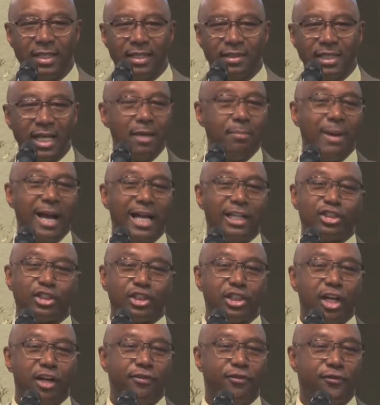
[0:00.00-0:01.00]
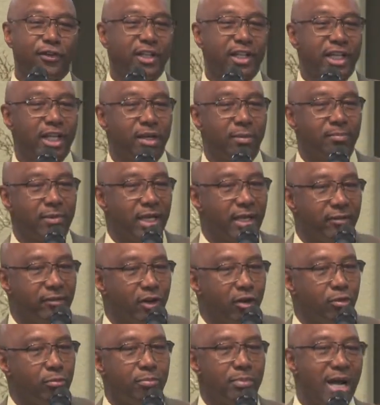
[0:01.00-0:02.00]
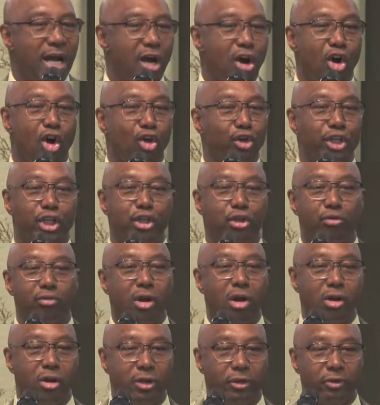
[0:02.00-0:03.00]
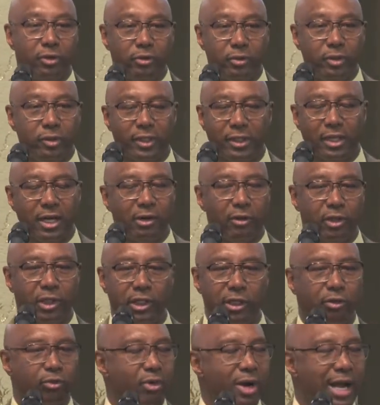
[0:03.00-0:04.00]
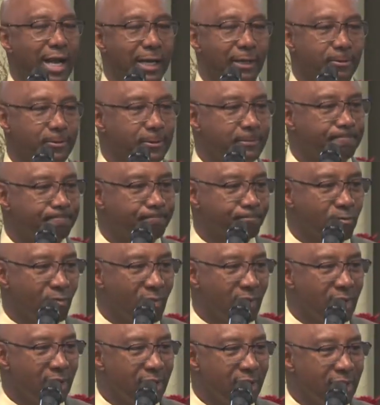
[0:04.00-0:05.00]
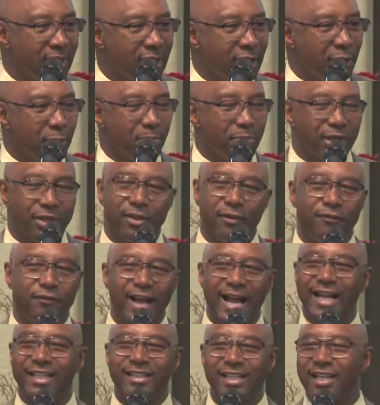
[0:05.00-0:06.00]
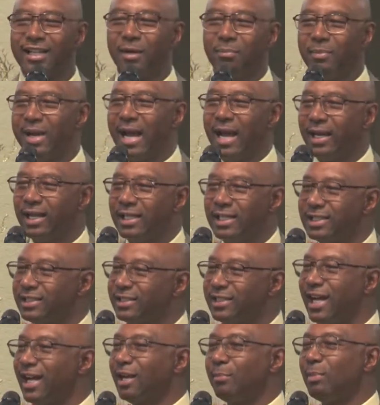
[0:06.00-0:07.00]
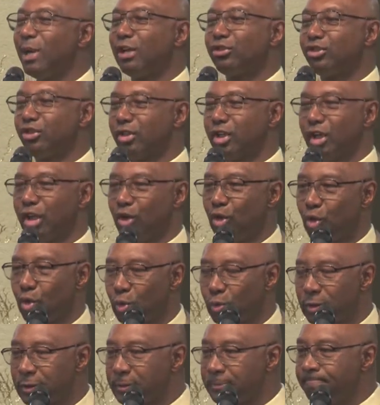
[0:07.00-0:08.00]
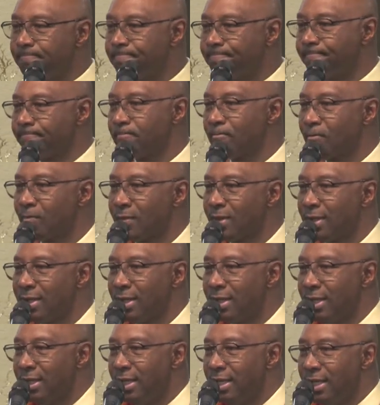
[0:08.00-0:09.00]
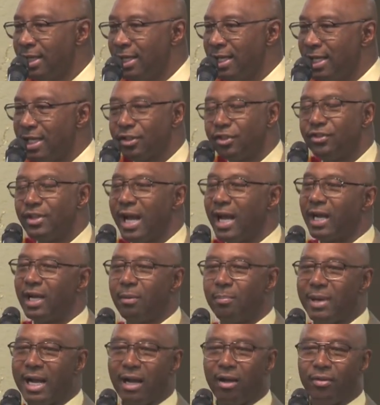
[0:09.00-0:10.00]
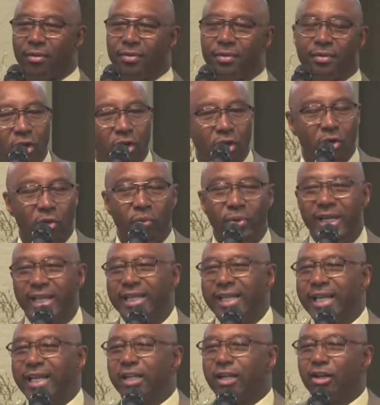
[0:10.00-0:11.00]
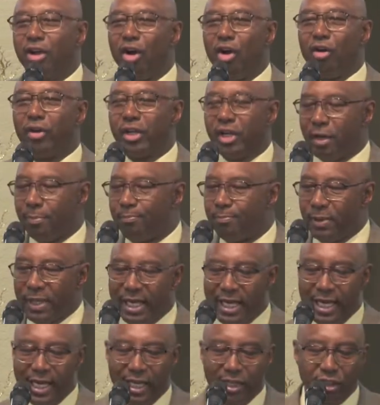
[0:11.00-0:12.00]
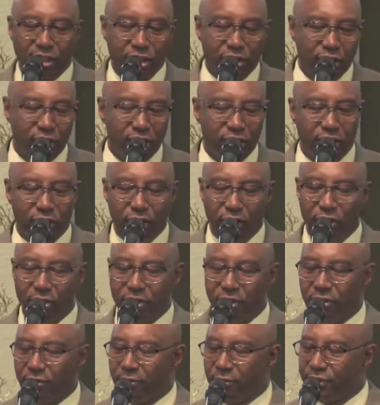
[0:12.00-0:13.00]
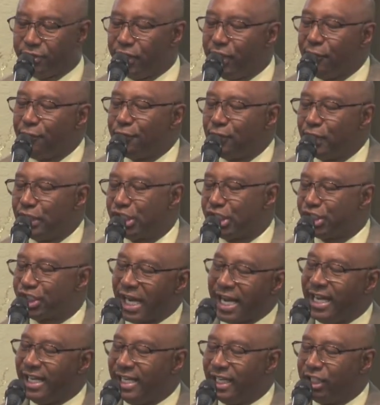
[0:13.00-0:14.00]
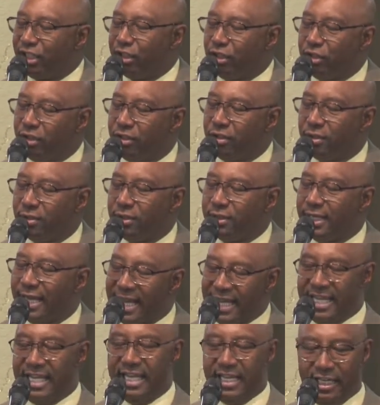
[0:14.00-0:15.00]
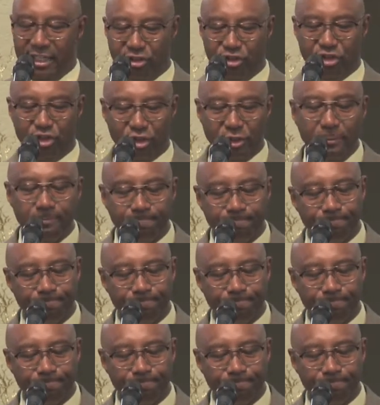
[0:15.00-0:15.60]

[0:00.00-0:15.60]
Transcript: They buy stuff for them they don't buy all year, round, year, year round. But the fact of the matter, it's not about your clothes. It's not about, we get caught up in different shaded eggs